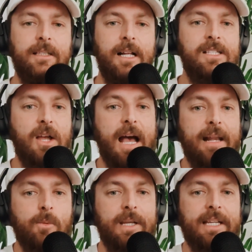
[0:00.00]
And so
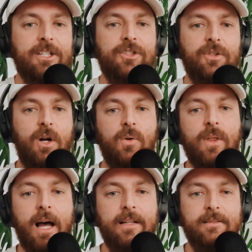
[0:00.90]
how do we control
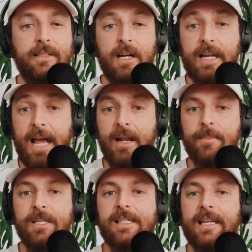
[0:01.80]
that? Now,
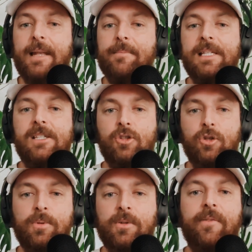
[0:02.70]
cannabis can be
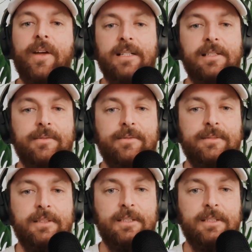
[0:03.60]
super effective.